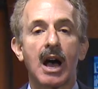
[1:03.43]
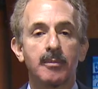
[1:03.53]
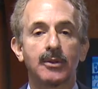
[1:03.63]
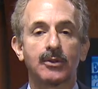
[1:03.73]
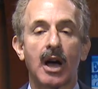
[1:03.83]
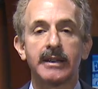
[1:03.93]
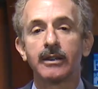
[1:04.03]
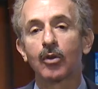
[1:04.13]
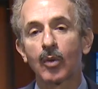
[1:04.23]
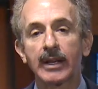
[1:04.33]
homicide,
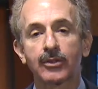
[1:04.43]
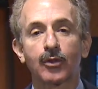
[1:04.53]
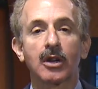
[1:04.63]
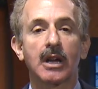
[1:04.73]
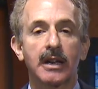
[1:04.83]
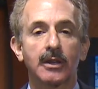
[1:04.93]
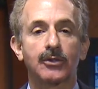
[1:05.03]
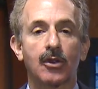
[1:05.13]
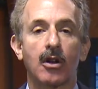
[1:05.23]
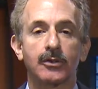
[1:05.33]
an arrest for gun
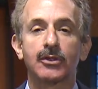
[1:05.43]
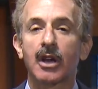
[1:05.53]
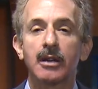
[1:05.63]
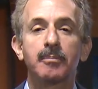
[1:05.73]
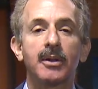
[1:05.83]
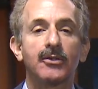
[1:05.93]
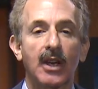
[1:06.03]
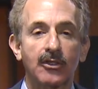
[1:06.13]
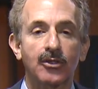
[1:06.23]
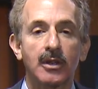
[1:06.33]
assaults, gun
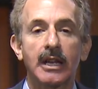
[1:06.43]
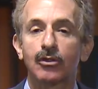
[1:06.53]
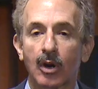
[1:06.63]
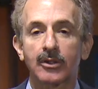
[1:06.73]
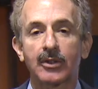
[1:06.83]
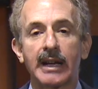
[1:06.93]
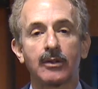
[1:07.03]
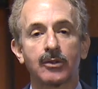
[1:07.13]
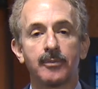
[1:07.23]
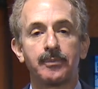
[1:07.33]
possession, and drug
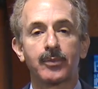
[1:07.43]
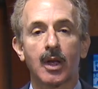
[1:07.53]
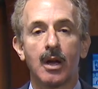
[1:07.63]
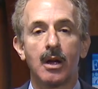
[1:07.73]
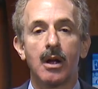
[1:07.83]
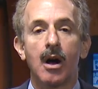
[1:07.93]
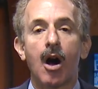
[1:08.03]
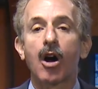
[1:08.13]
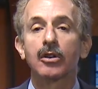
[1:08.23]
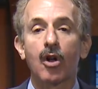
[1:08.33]
sales.
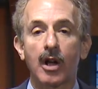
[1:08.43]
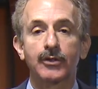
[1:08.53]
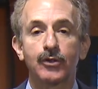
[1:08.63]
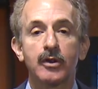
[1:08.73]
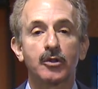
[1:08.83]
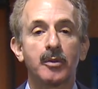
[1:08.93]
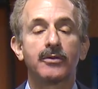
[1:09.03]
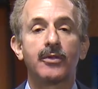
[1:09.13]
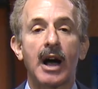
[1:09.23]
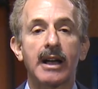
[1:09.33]
Our lawsuit has
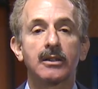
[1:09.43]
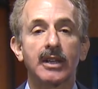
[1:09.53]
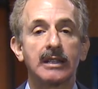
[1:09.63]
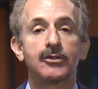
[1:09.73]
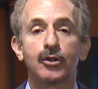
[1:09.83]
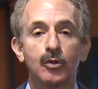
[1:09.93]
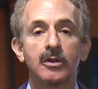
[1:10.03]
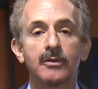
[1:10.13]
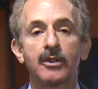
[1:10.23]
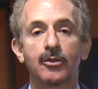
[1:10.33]
been filed against two
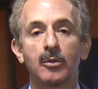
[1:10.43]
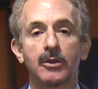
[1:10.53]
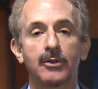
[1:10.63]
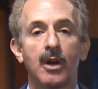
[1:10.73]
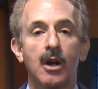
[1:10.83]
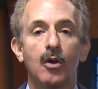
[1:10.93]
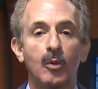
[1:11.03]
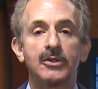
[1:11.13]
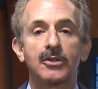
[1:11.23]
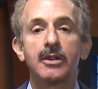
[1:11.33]
individuals,
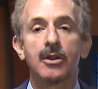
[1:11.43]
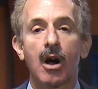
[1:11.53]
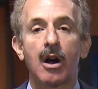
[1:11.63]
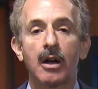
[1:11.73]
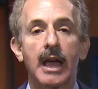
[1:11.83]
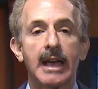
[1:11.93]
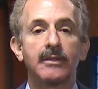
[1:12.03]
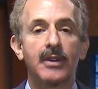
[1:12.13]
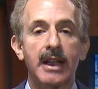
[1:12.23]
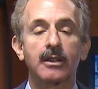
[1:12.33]
Winston Yaw
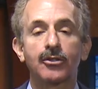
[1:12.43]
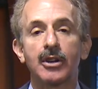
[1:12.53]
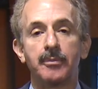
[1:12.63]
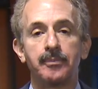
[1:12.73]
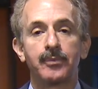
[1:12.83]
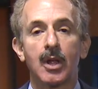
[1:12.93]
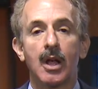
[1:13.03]
and Vanek Chim,